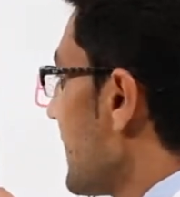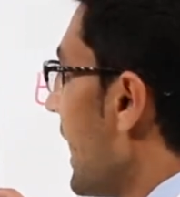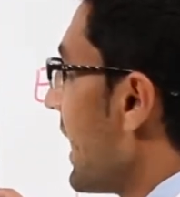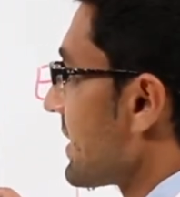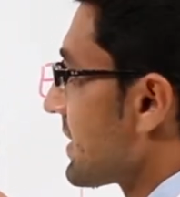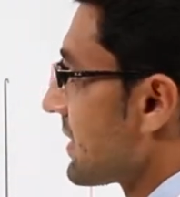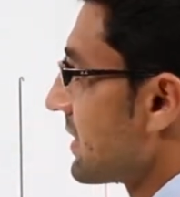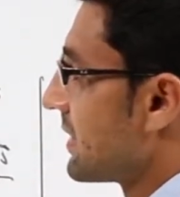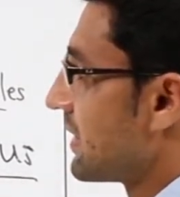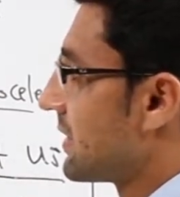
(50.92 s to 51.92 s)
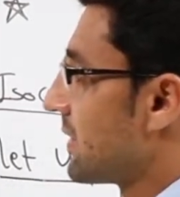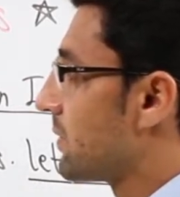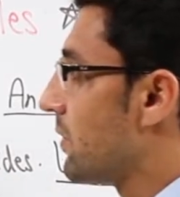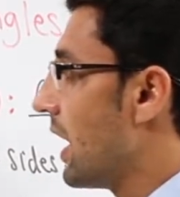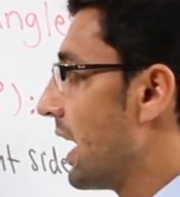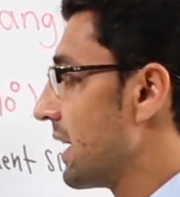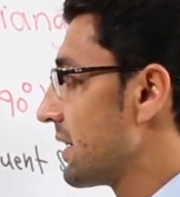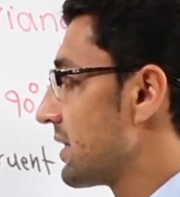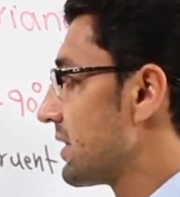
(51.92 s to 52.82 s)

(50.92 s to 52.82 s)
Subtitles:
us find